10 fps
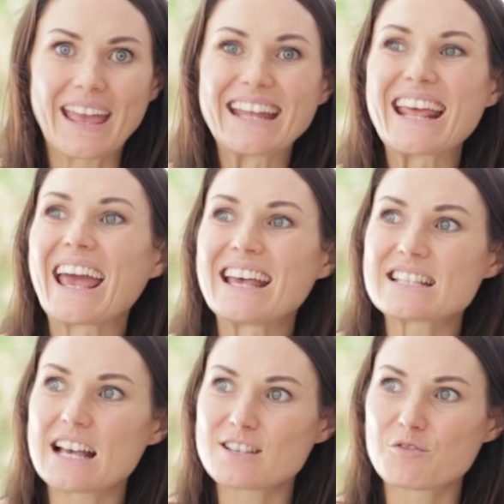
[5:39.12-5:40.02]
it has
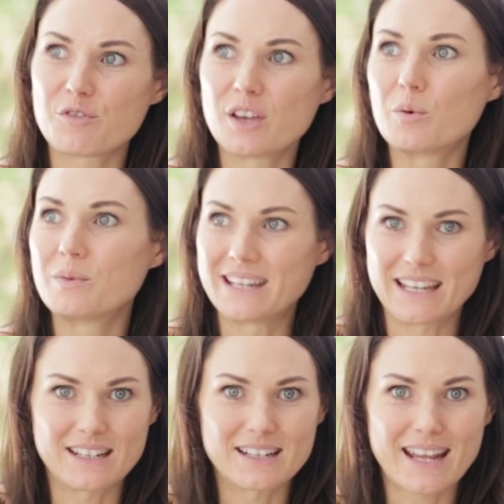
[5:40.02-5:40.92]
us feel
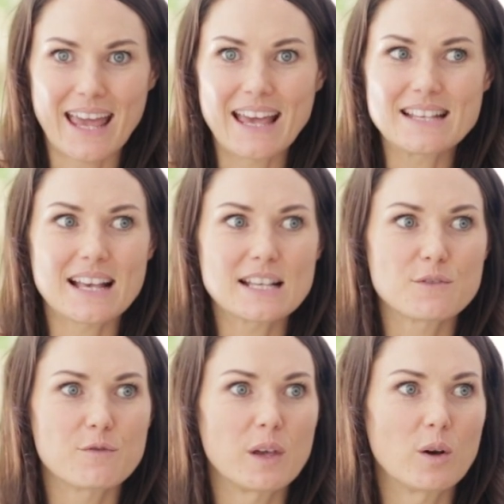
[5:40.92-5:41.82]
needed. It has
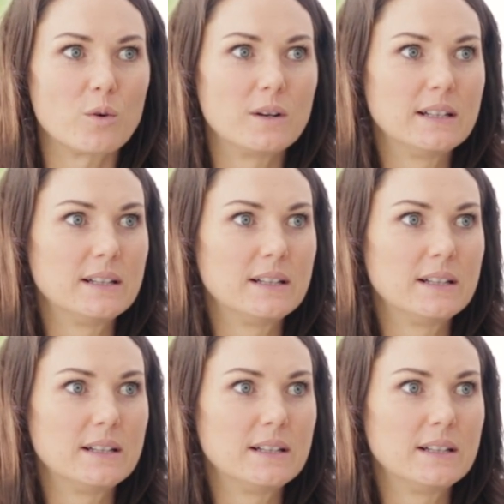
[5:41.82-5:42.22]
us feel